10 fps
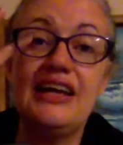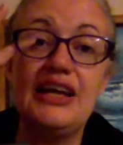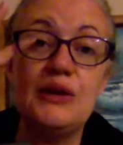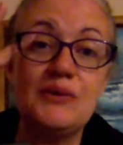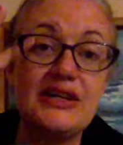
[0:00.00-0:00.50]

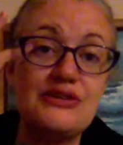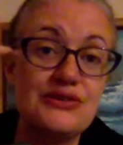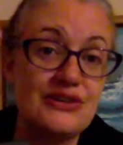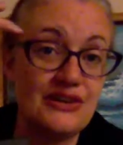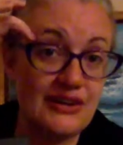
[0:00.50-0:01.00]
And when I
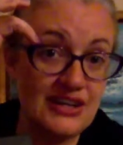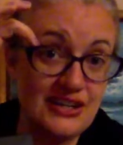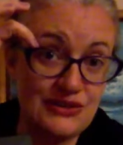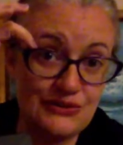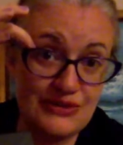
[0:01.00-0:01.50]
try to
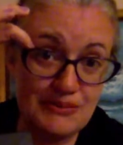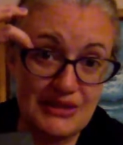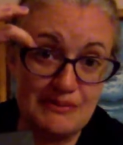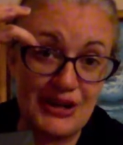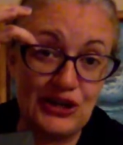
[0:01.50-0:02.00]
do
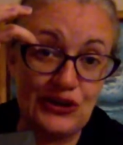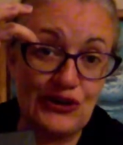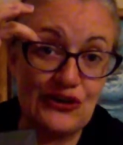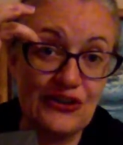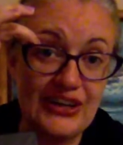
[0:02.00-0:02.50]
something in my
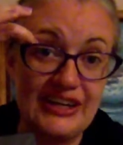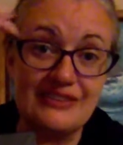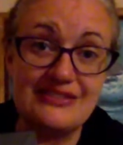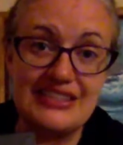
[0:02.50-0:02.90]
crease,